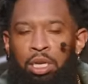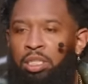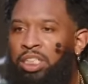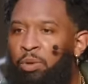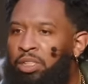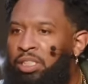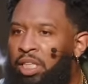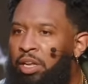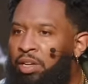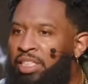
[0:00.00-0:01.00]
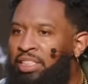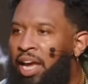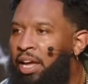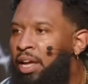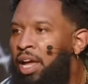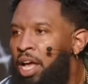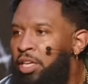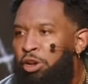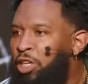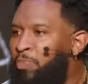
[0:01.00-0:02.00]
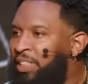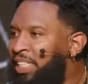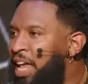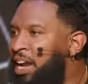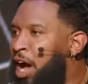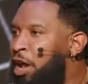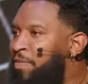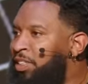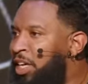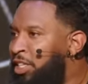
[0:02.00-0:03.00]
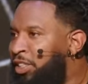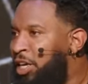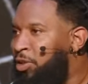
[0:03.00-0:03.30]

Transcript: She will just literally say, you'll just be standing there, all of a sudden she'll